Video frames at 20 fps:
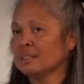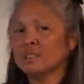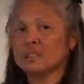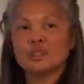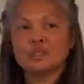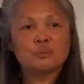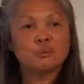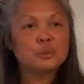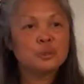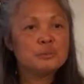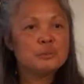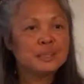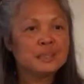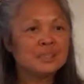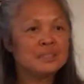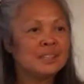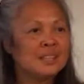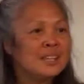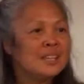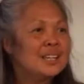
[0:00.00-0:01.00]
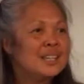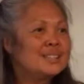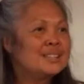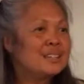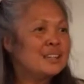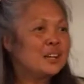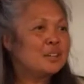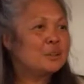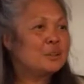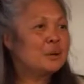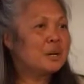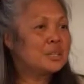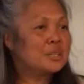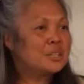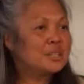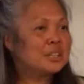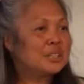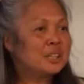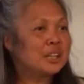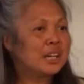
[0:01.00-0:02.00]
The woman is not
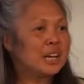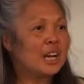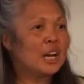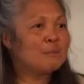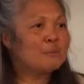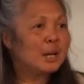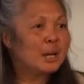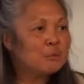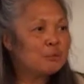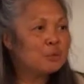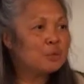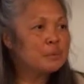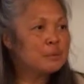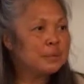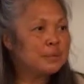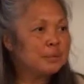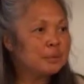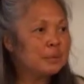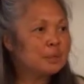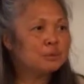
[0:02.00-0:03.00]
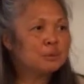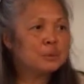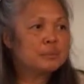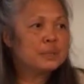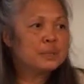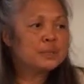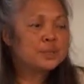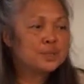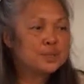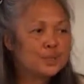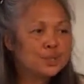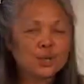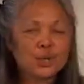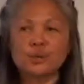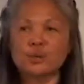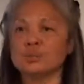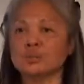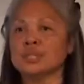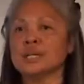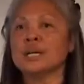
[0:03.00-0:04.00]
questioning, am I woman? The woman just
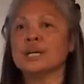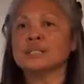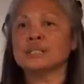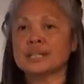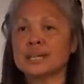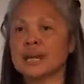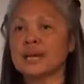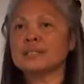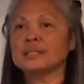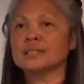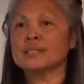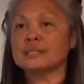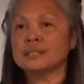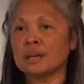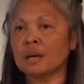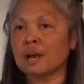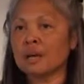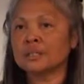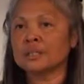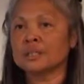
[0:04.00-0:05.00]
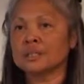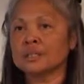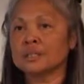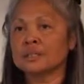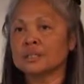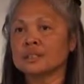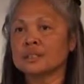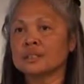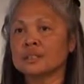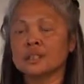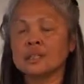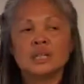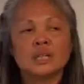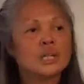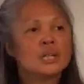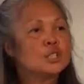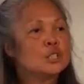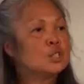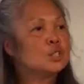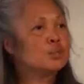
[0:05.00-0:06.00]
knows. Tacit knowledge.
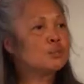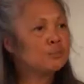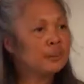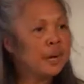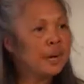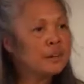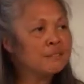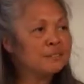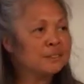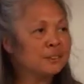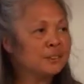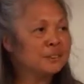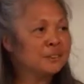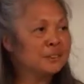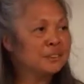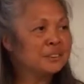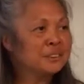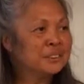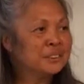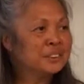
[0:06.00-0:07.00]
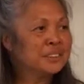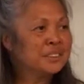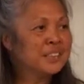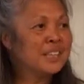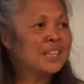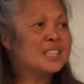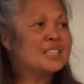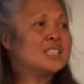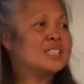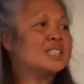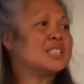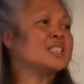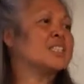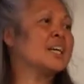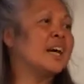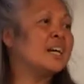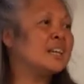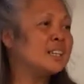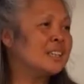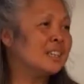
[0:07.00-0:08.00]
It's survival. It's
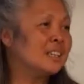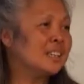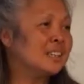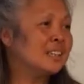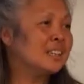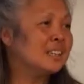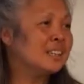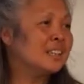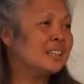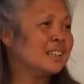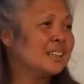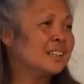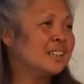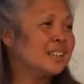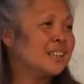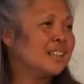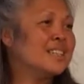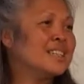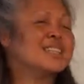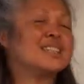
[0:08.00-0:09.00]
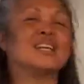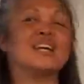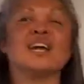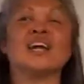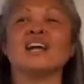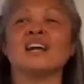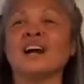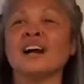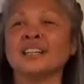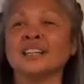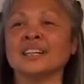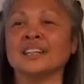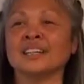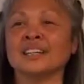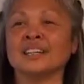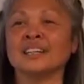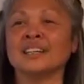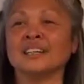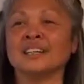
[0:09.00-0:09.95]
exciting. It's chaotic.